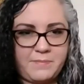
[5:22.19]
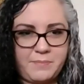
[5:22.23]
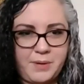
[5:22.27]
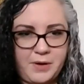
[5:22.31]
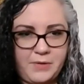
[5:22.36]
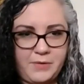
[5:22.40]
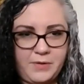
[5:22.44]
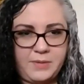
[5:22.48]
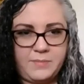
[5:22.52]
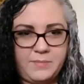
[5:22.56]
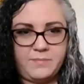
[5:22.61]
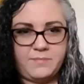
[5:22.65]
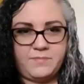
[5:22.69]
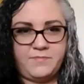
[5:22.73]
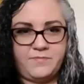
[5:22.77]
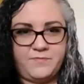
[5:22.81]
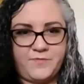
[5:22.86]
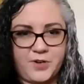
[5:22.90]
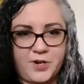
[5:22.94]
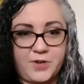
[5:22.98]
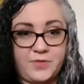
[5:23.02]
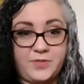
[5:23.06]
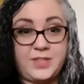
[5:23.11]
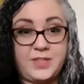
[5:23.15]
poem
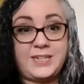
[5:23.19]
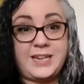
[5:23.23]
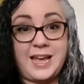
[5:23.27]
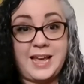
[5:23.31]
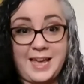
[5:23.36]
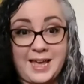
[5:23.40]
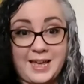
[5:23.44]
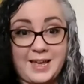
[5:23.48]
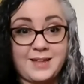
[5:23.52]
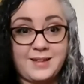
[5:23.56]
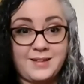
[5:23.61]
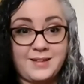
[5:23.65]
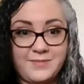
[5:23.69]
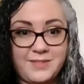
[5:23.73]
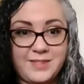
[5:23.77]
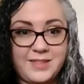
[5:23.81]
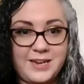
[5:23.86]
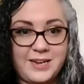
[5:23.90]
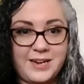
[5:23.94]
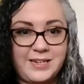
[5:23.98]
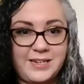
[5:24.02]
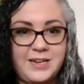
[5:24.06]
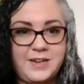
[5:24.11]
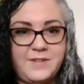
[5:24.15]
for the day that
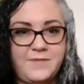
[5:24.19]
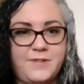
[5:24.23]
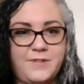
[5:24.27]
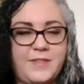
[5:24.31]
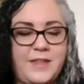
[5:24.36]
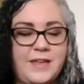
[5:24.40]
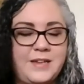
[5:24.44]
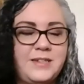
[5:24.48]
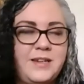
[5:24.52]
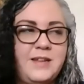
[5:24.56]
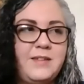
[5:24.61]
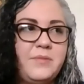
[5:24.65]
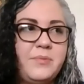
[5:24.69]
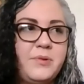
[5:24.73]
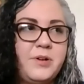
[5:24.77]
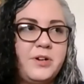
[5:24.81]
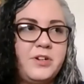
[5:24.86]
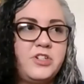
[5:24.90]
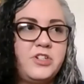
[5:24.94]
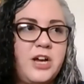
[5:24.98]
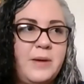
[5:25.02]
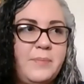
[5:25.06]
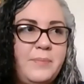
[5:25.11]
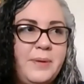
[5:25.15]
I needed for that day's
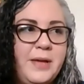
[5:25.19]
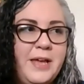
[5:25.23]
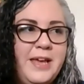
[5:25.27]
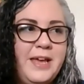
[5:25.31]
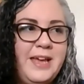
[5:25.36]
workshop.